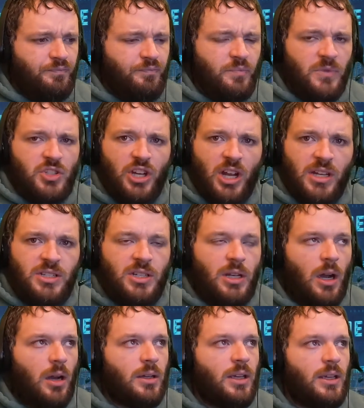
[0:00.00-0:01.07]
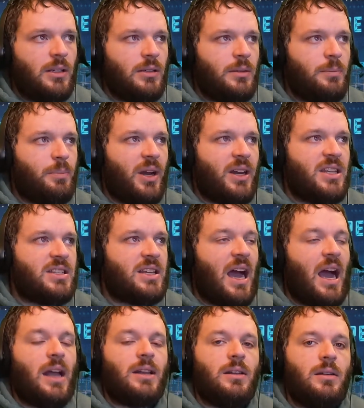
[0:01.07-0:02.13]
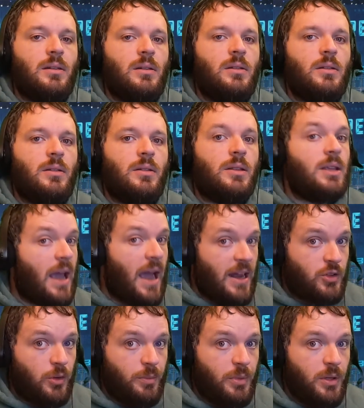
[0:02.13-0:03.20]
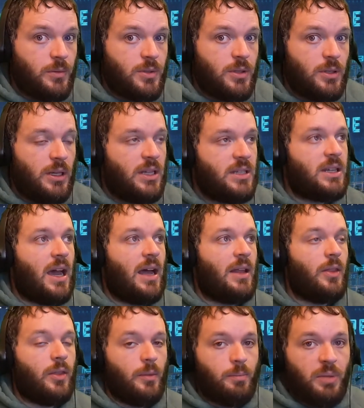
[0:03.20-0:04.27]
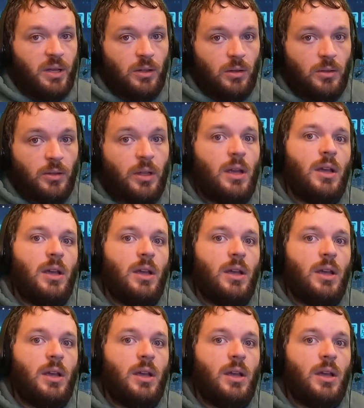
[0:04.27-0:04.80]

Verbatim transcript: Chase Young, but he's got the attributes. He's got the build.